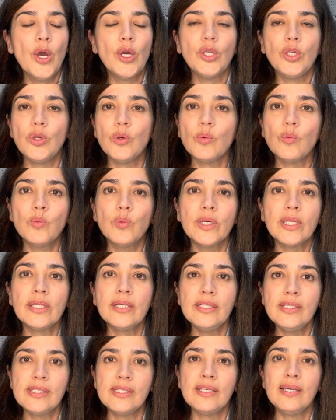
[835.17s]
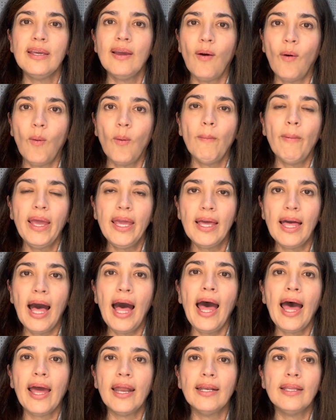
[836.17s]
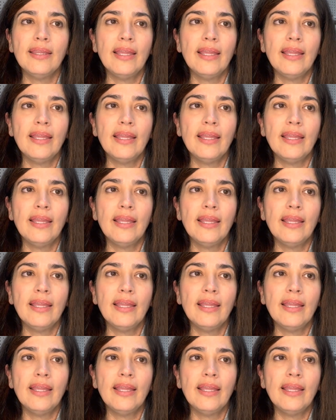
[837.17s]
you really see, oh my God,